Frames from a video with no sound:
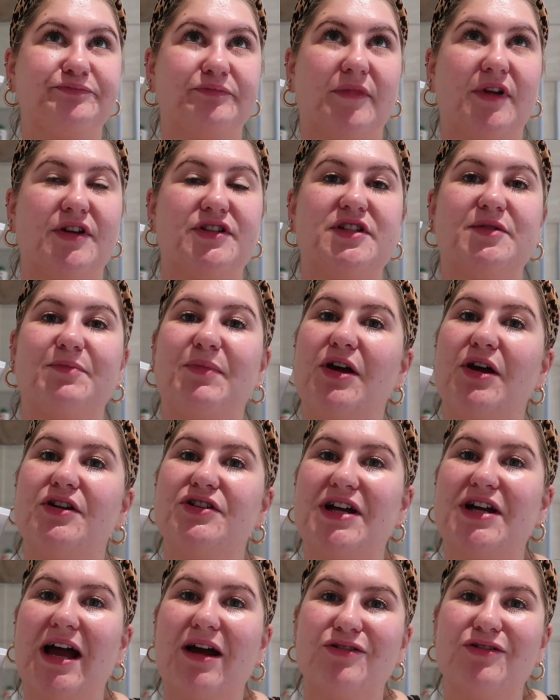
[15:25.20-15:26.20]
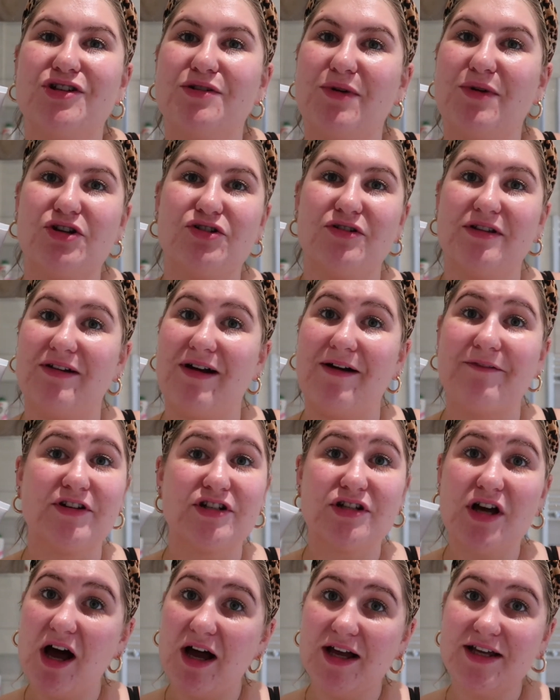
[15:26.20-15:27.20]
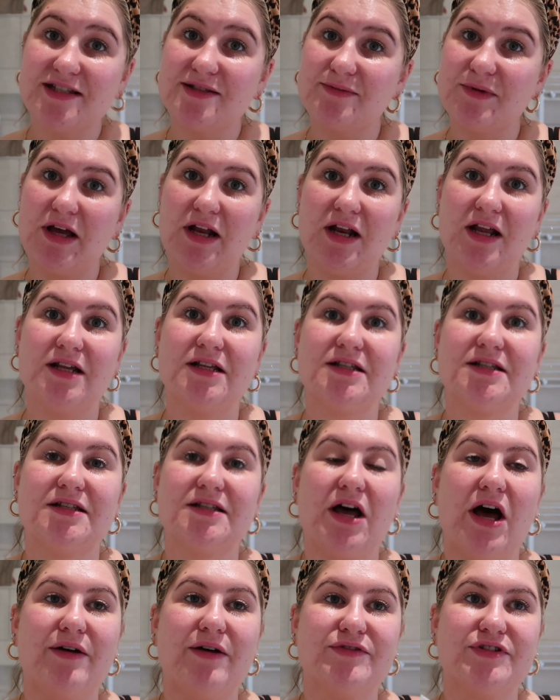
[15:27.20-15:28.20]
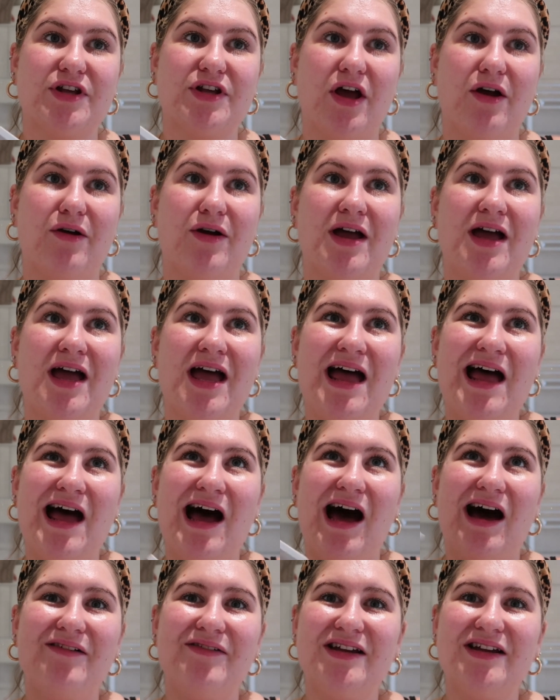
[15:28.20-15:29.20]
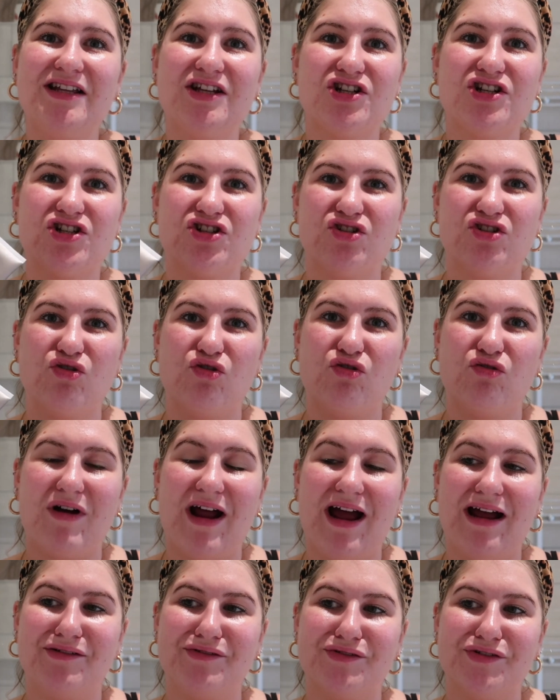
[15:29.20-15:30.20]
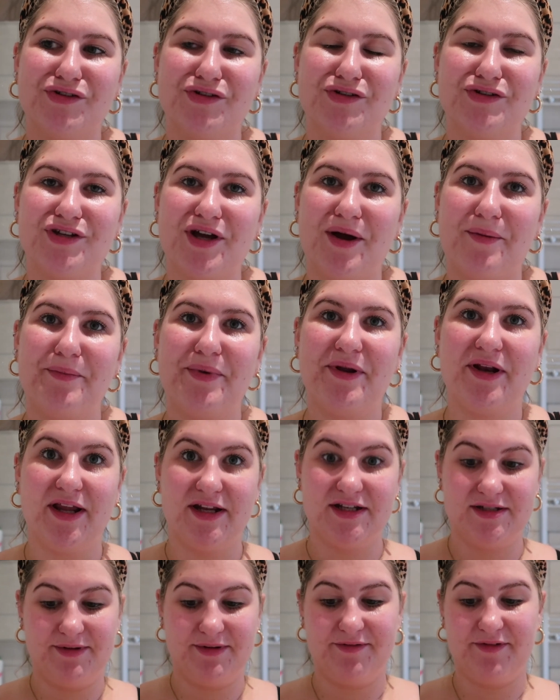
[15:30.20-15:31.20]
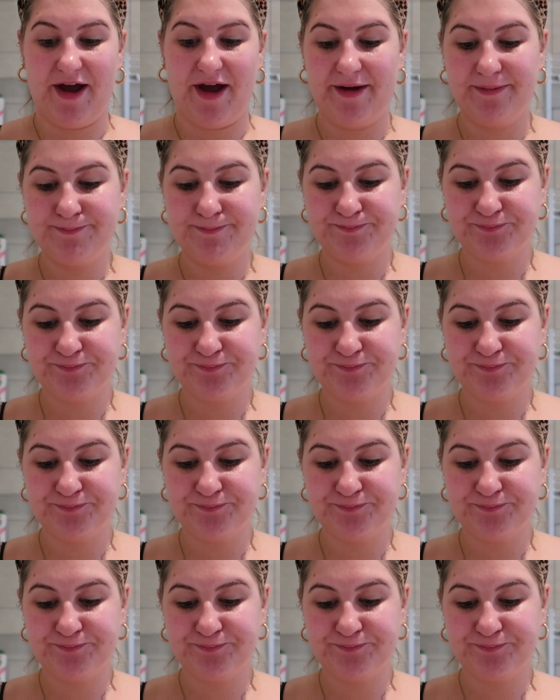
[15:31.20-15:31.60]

splurge out too much on their advertisement and stuff, so I think they're just an all-round good company, to be fair.